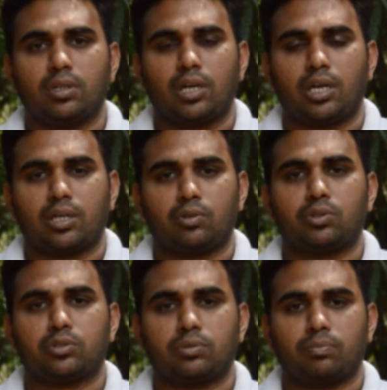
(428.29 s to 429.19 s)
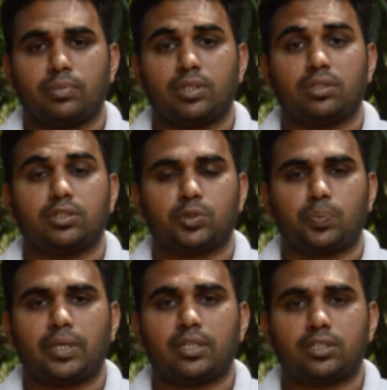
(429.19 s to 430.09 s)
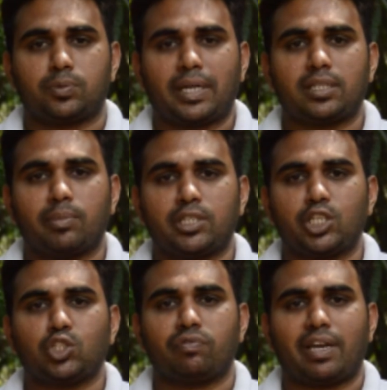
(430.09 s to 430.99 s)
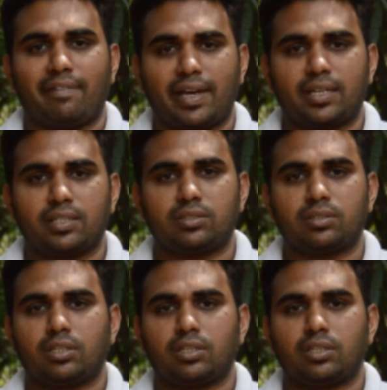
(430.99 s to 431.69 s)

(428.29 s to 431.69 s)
are going to spread the message of awareness,